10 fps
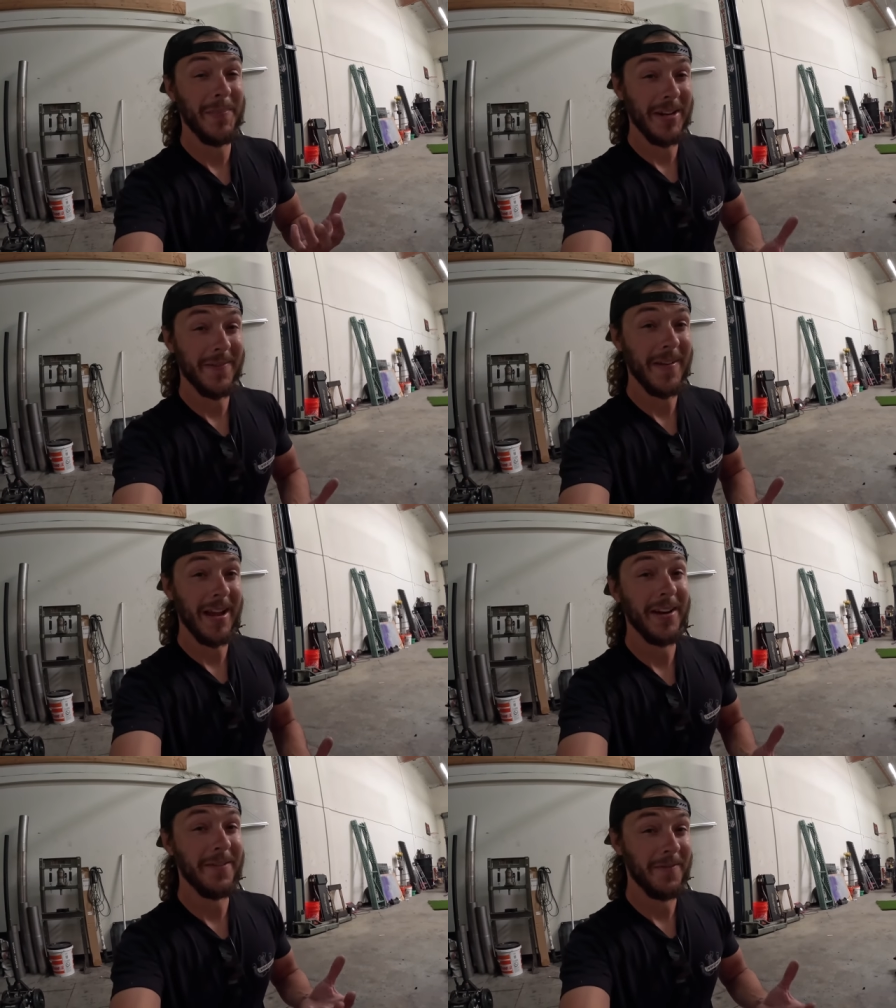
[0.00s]
big
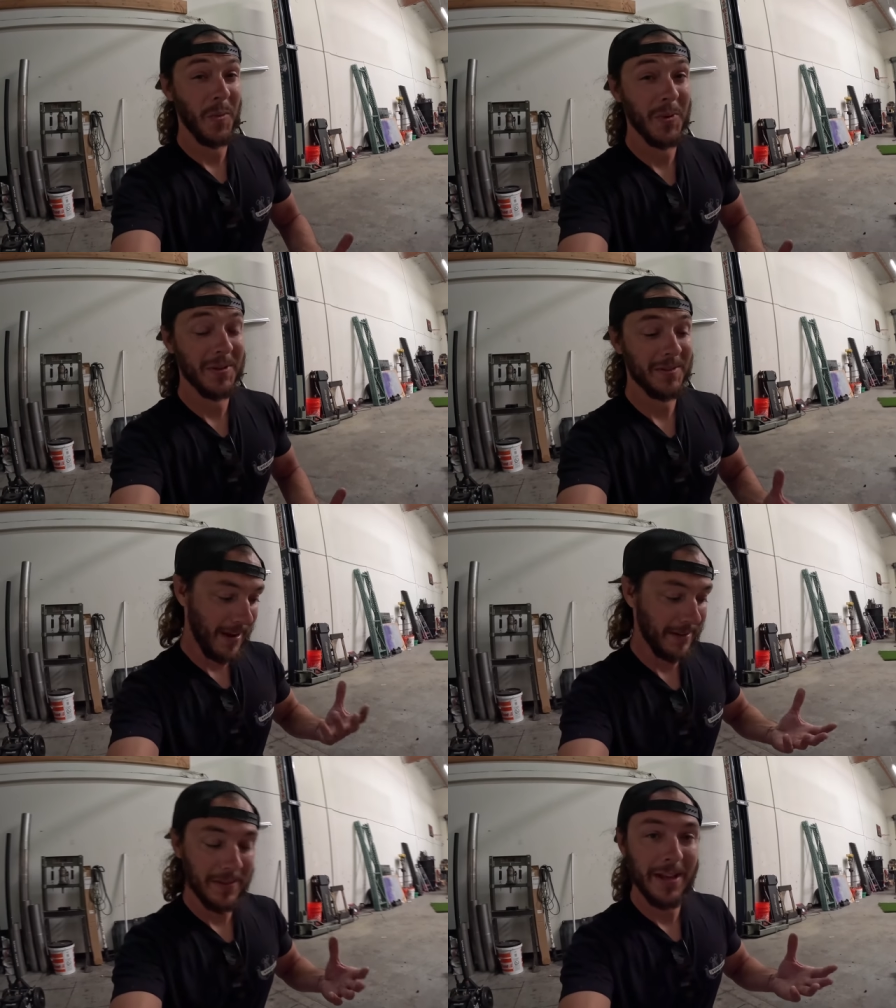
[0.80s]
fan of Ford's
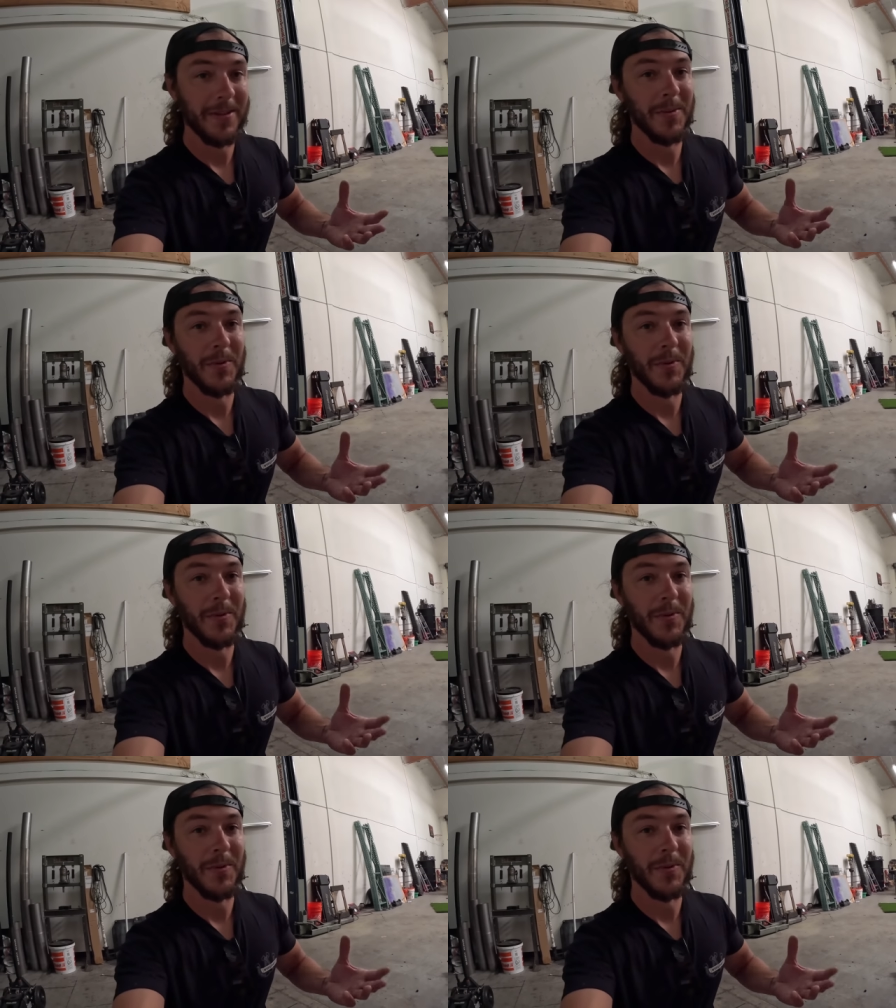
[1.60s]
fake leather,